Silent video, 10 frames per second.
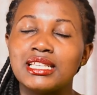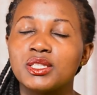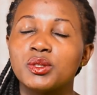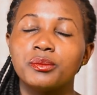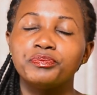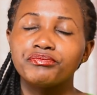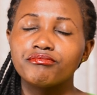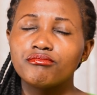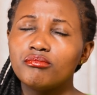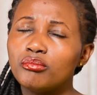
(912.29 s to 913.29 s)
is
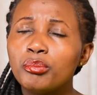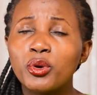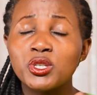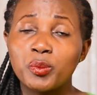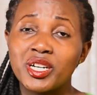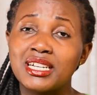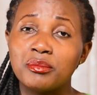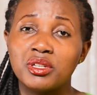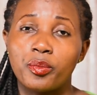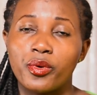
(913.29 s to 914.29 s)

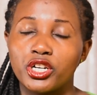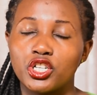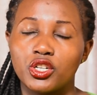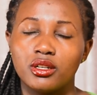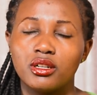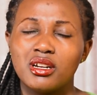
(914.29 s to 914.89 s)
postpartum depression.